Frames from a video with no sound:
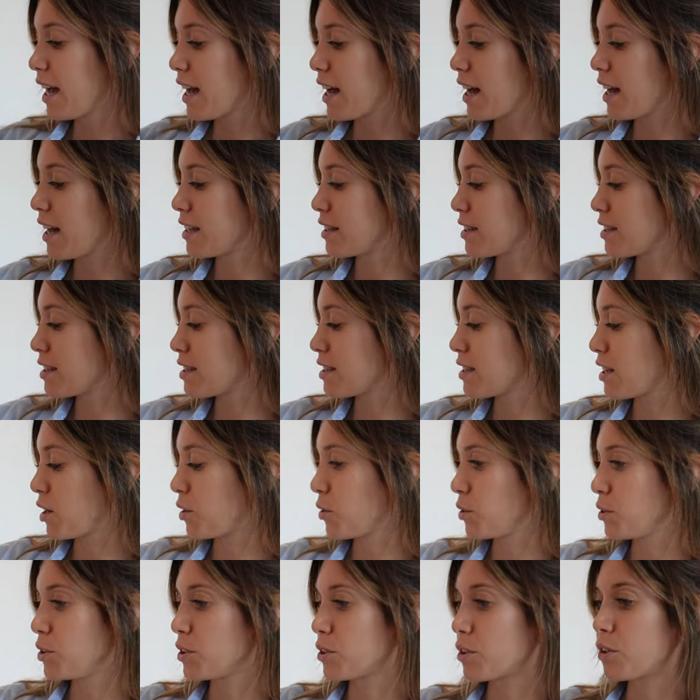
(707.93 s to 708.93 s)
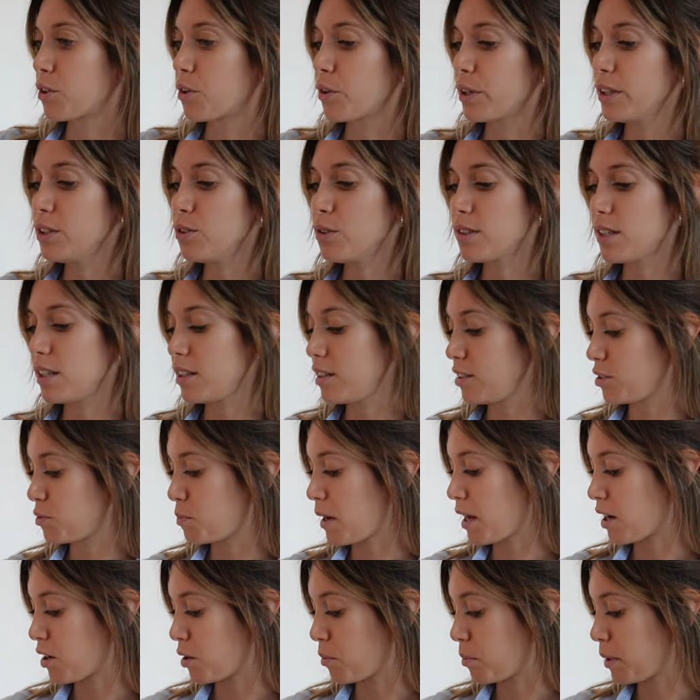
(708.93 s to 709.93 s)
And so you're going to see this
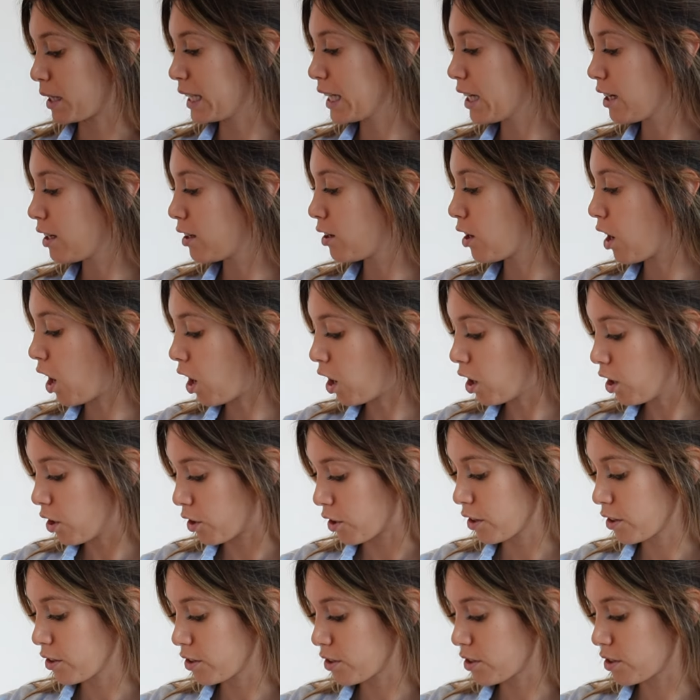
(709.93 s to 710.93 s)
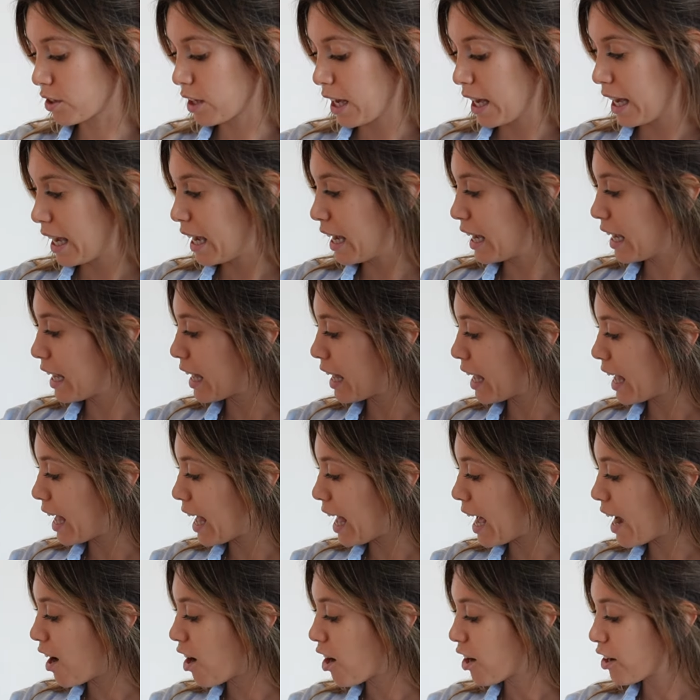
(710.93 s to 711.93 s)
better, but the colors
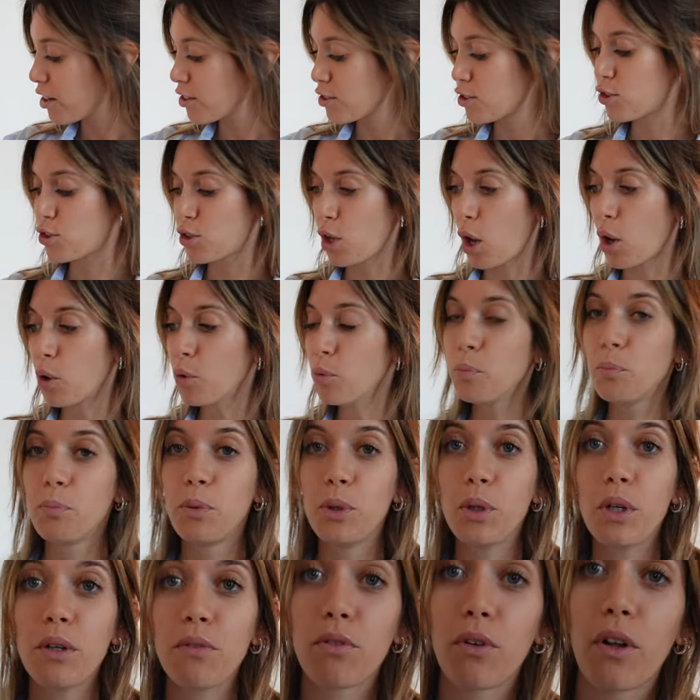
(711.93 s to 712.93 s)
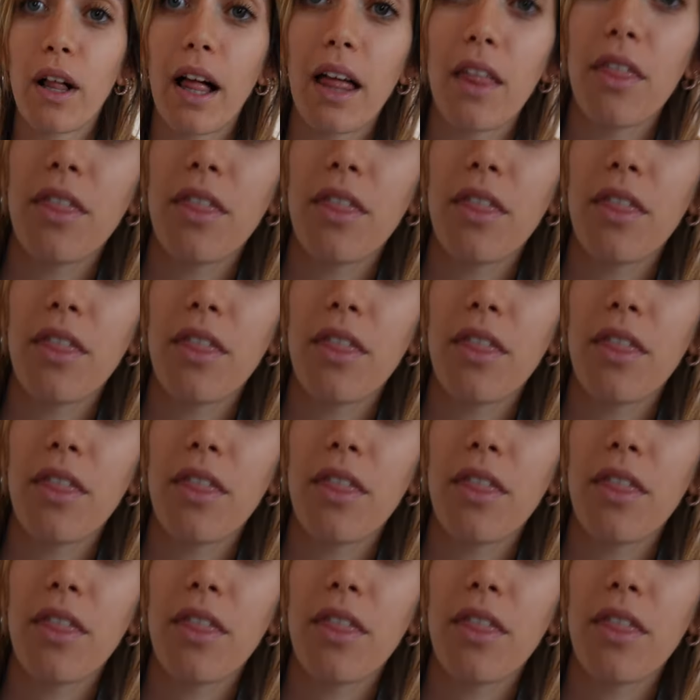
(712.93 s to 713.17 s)
are so beautiful. I